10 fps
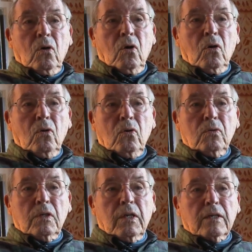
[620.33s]
who
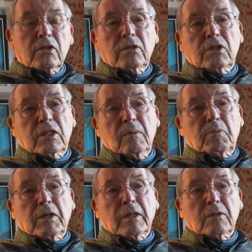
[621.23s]
doesn't
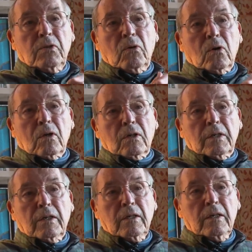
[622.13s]
simply ignore
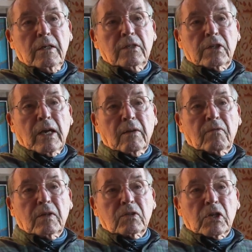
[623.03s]
his
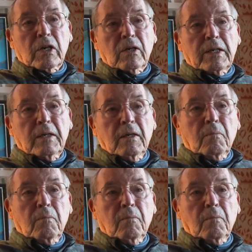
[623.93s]
adversary,